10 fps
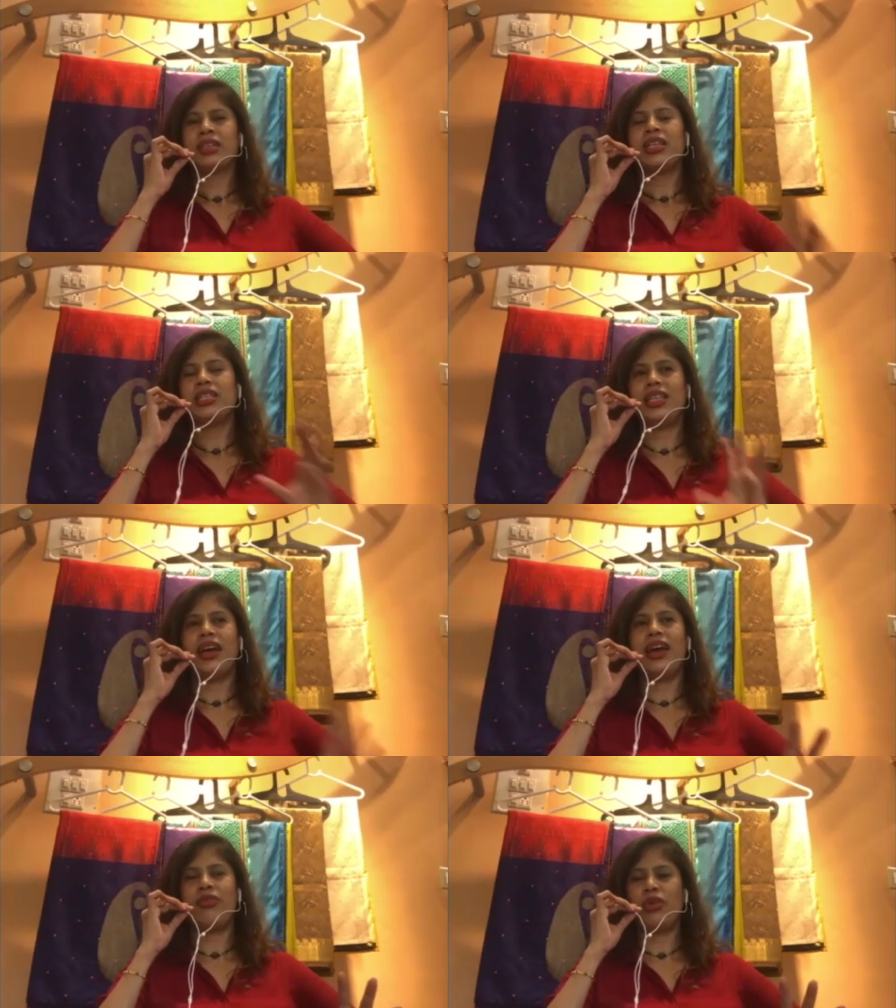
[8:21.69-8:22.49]
He's
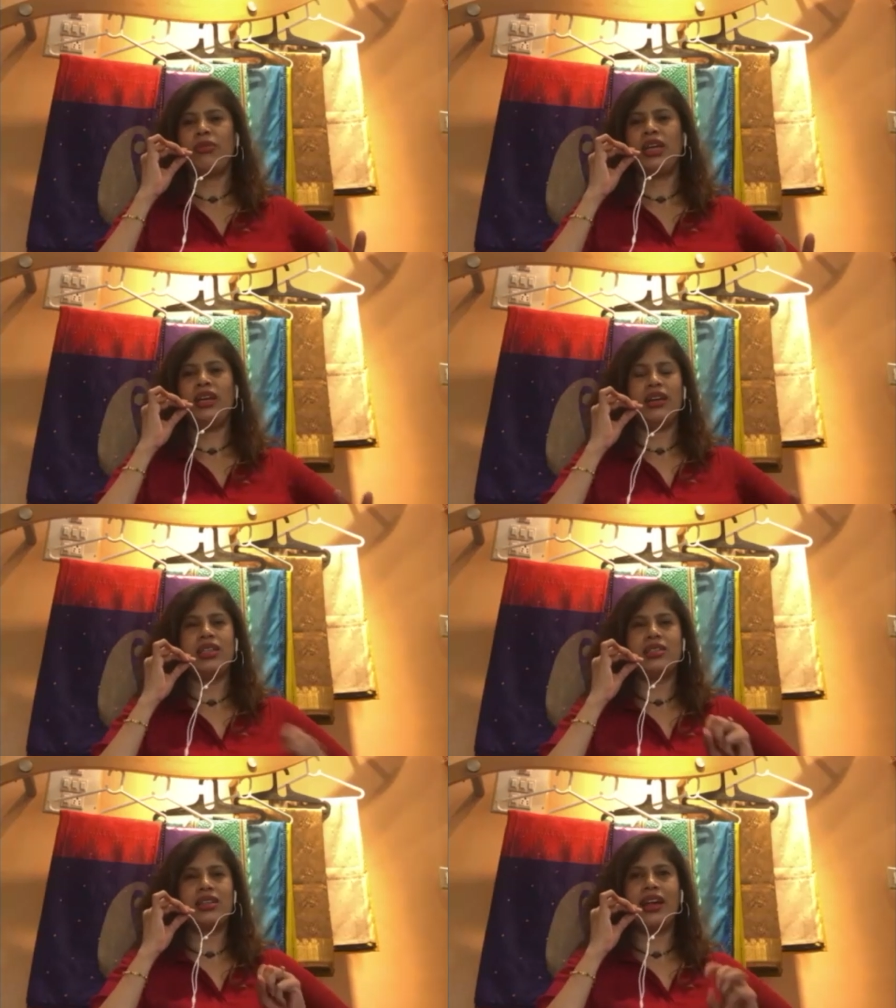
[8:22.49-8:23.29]
there for me.
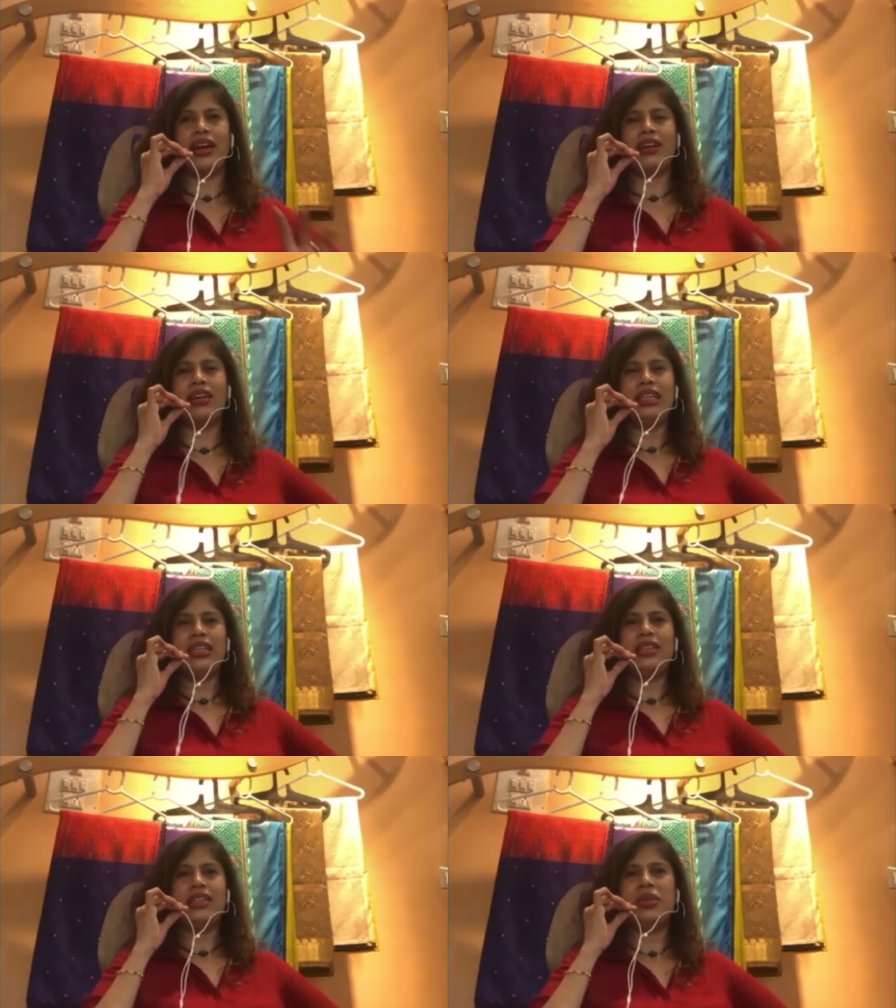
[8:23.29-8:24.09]
It's like
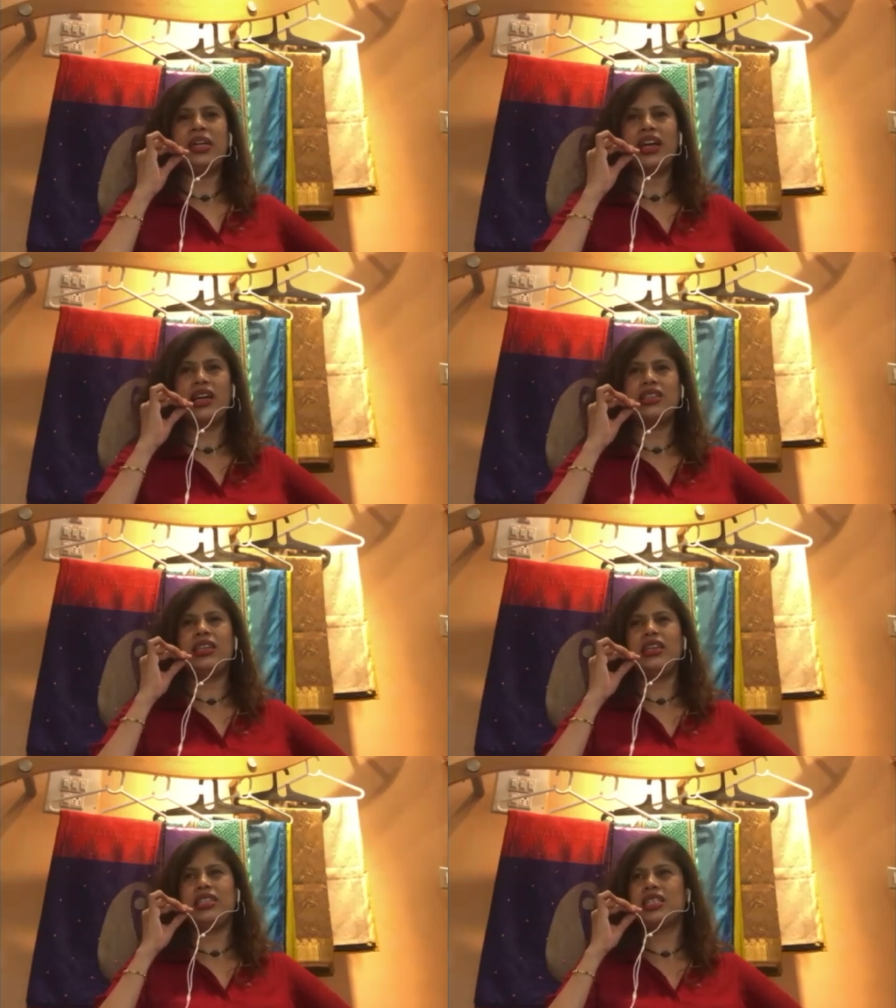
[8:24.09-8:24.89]
the minute I can,
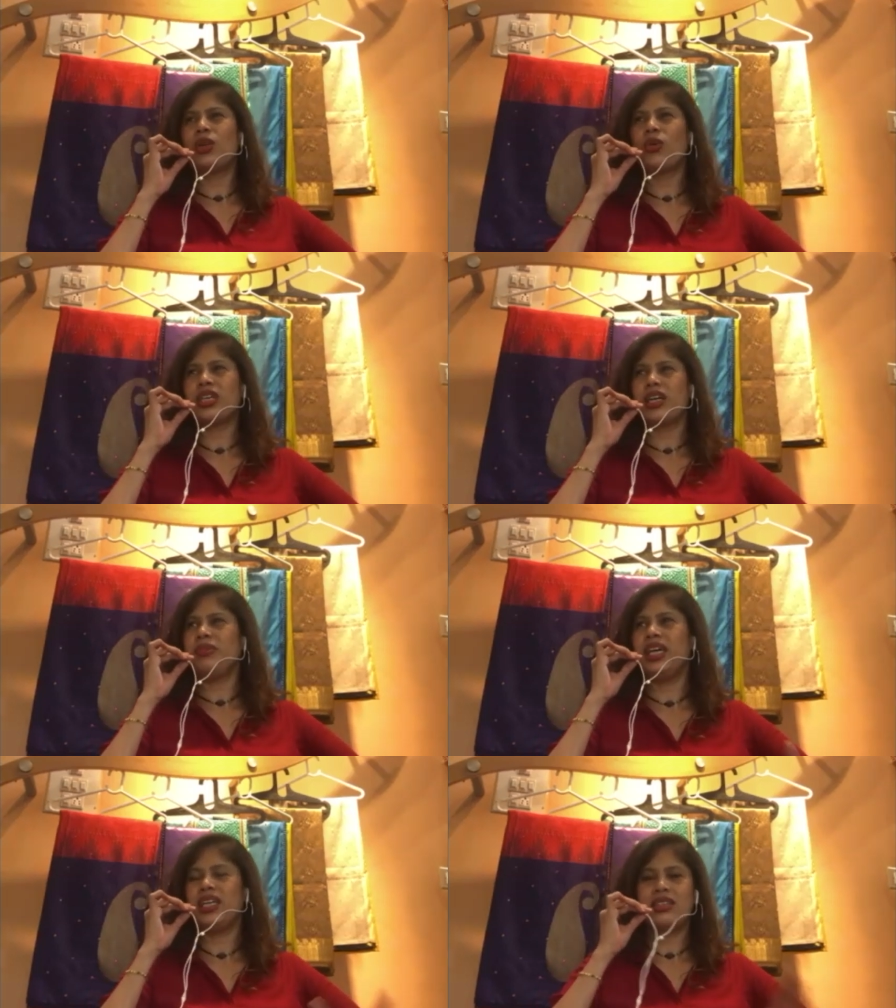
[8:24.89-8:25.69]
he just looks at
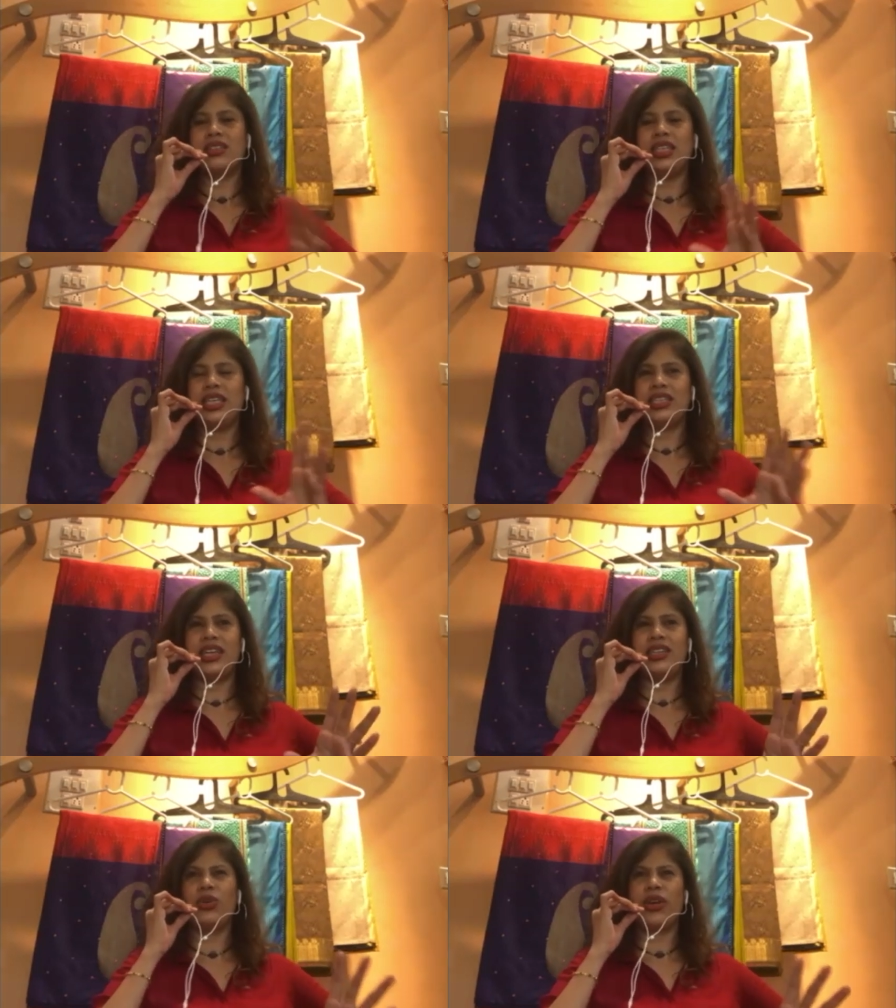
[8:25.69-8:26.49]
me and he
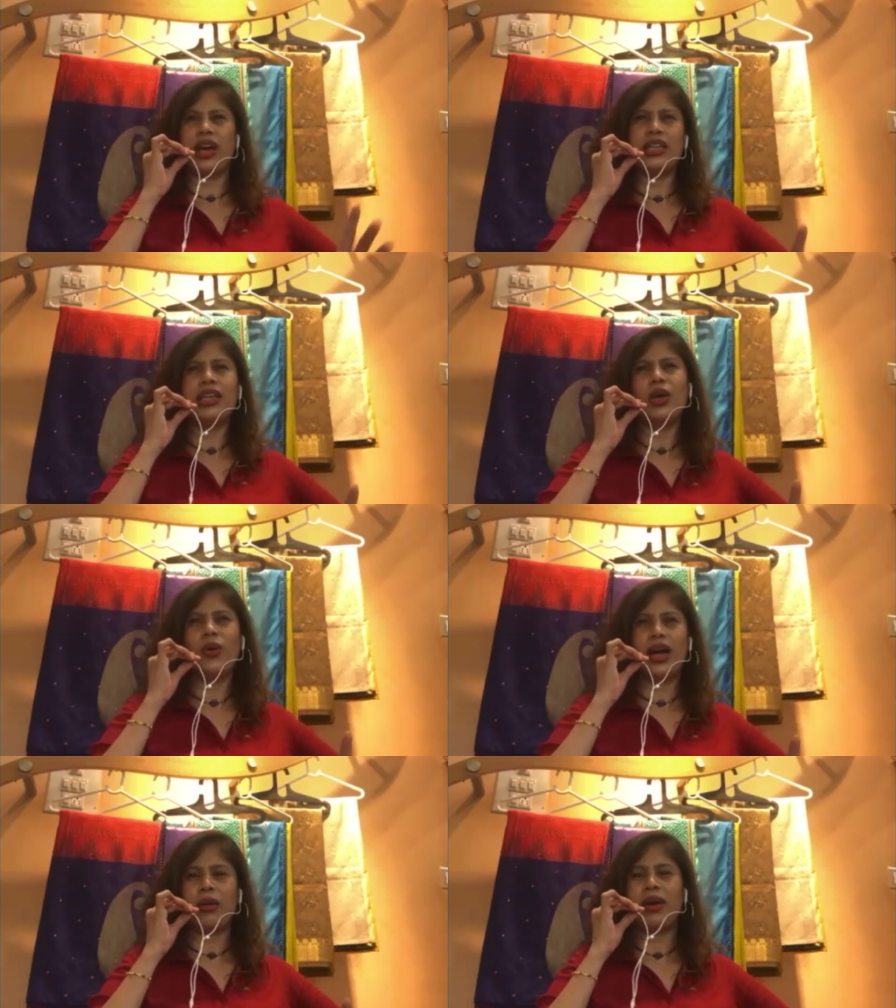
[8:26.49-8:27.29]
says, "Okay, I think you
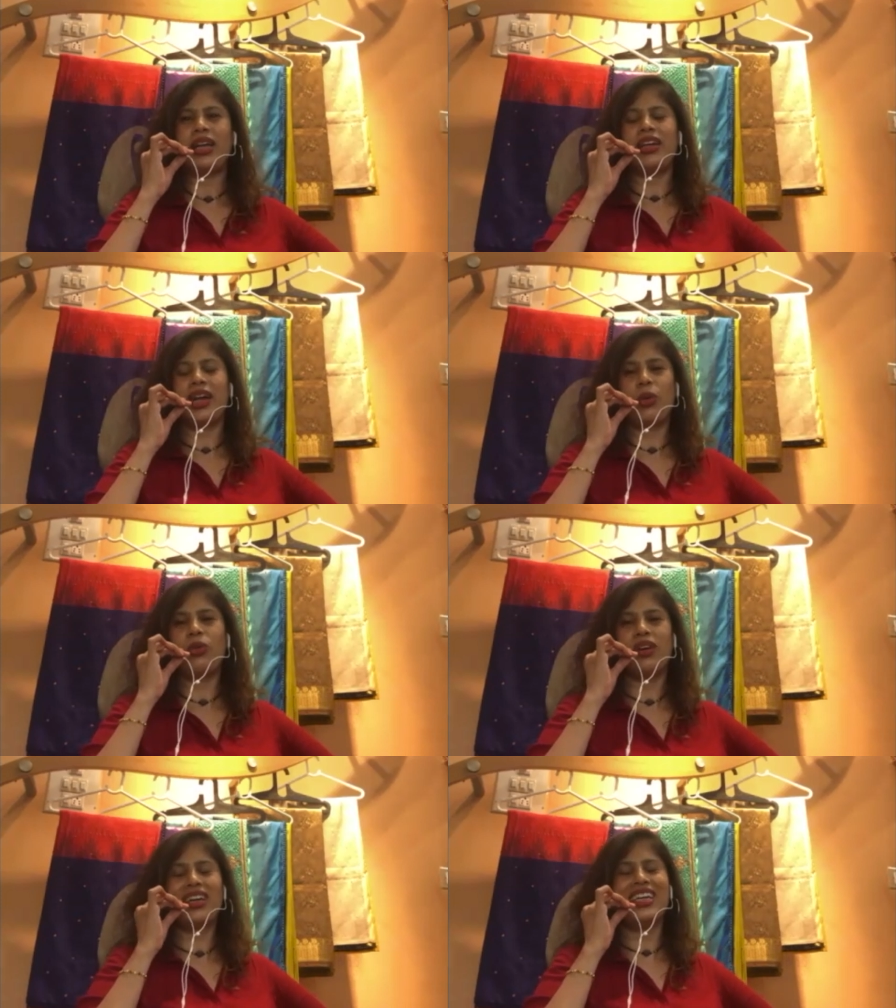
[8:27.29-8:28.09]
had a bad day at work."